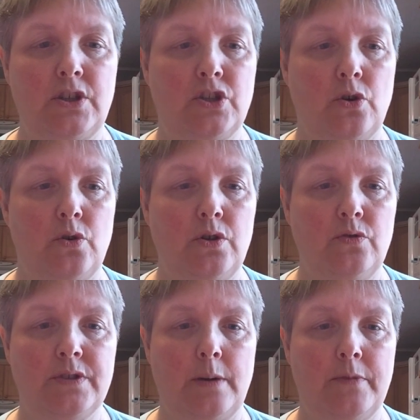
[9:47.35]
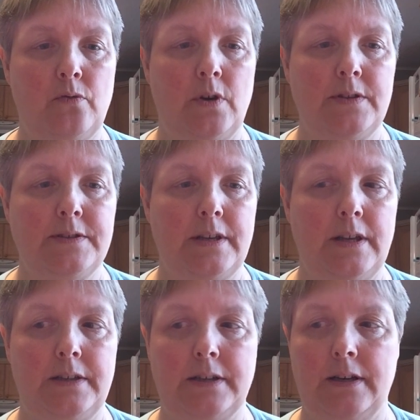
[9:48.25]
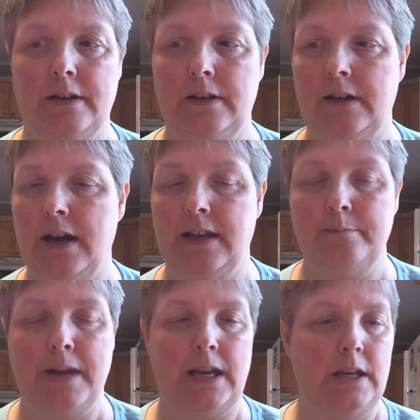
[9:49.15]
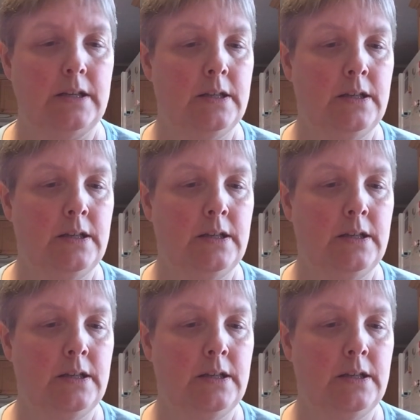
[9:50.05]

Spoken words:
show you some of the ones that I had made